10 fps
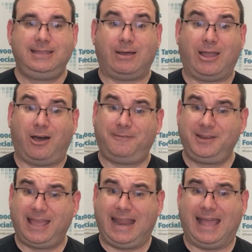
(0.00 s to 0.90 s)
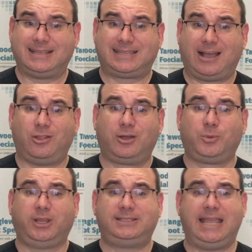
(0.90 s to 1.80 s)
Now, I often get asked how long
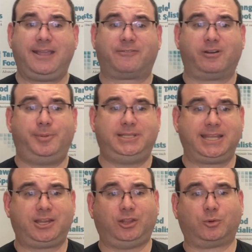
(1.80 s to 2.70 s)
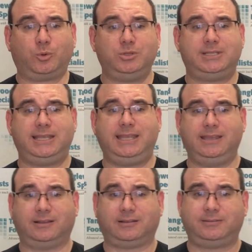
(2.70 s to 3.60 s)
will it take for a particular wound to
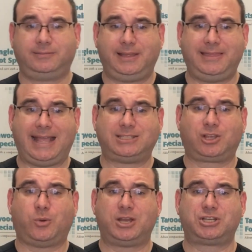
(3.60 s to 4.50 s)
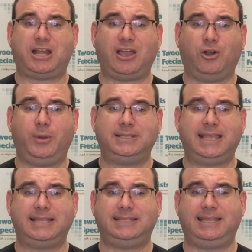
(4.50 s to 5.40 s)
heal, and that's a question I always
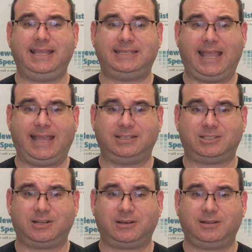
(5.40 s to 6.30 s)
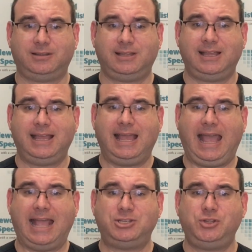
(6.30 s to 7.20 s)
hesitate to answer.
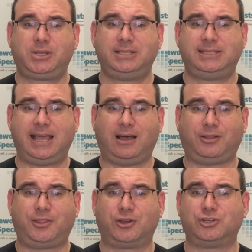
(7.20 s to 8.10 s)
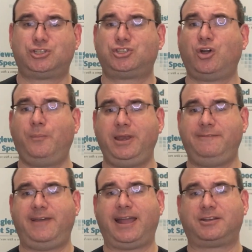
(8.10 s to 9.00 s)
As you can tell, there are so
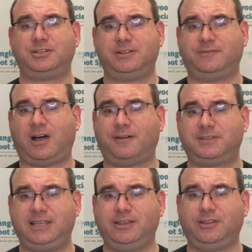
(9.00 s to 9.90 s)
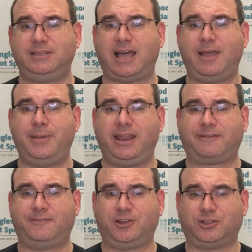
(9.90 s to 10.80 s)
many factors involved to heal the
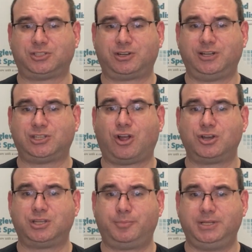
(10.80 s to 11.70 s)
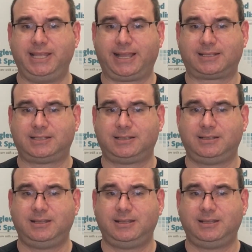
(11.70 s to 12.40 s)
diabetic foot ulcer, it's hard to predict.